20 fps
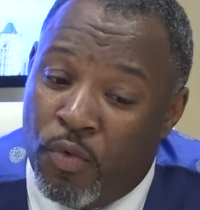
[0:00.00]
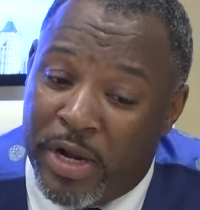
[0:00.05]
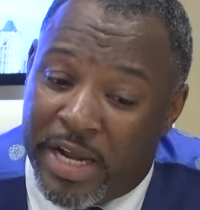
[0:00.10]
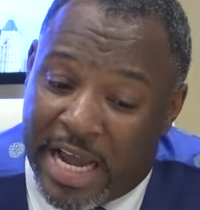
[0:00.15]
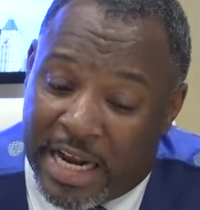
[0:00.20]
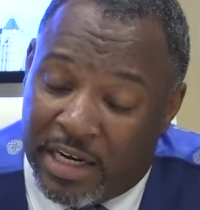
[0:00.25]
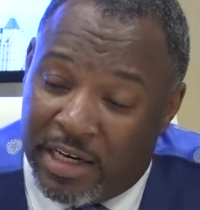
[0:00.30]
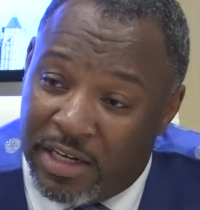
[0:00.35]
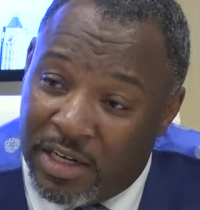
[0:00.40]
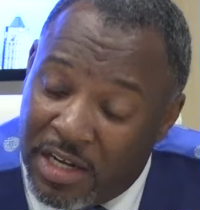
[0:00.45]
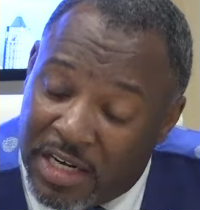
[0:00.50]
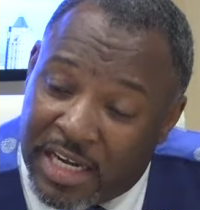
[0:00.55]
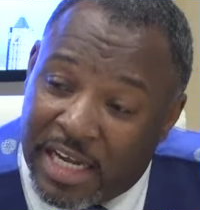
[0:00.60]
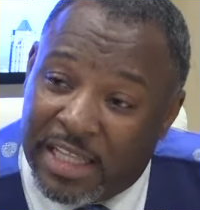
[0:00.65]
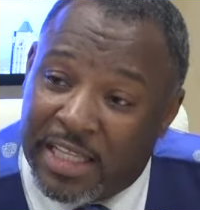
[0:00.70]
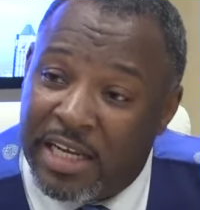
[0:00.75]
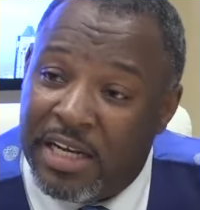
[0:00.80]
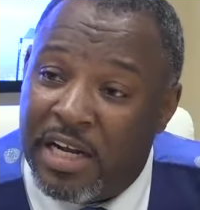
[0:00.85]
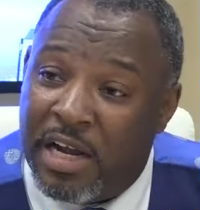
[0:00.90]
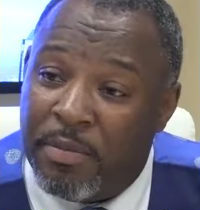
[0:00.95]
we got to look
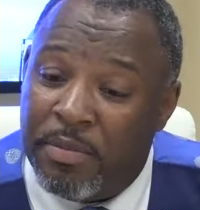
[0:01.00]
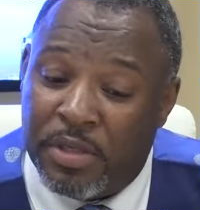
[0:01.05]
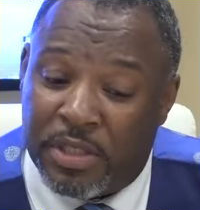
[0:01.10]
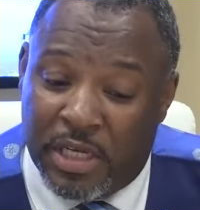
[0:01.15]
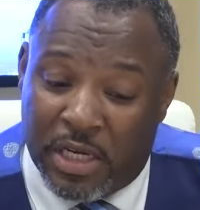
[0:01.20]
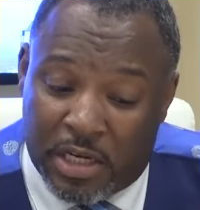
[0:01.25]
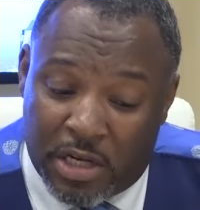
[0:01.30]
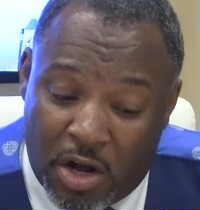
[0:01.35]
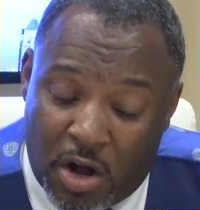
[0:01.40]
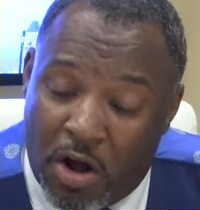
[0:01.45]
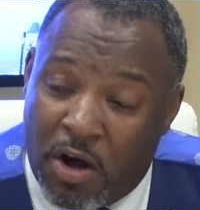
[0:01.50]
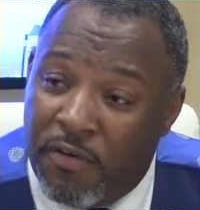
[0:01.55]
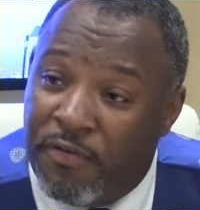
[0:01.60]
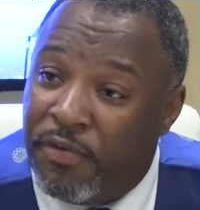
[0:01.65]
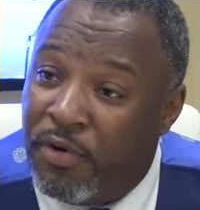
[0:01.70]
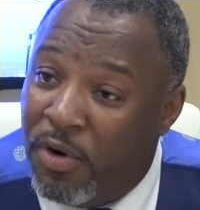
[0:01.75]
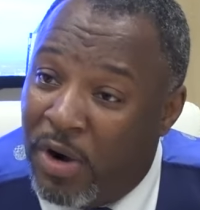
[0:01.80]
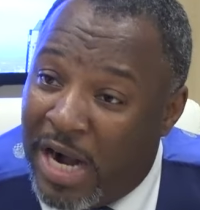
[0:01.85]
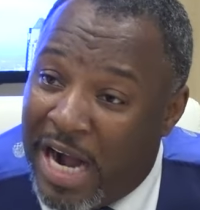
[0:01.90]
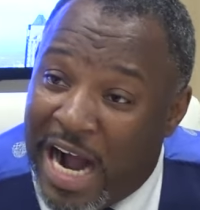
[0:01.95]
at the numbers and call
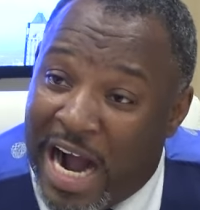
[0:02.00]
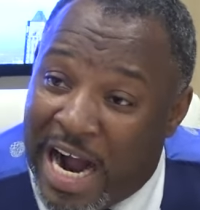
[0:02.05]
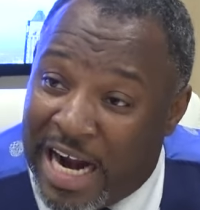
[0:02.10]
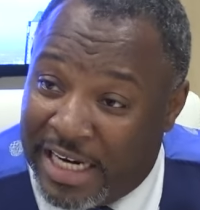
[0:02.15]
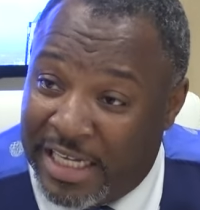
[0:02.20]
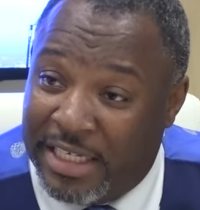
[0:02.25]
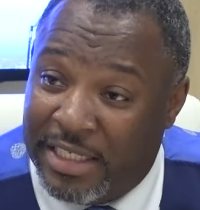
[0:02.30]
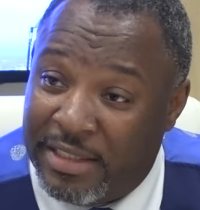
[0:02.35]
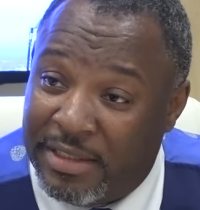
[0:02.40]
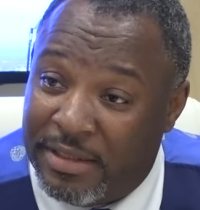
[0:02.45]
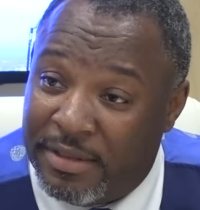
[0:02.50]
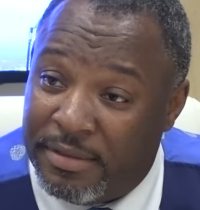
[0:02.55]
for an audit.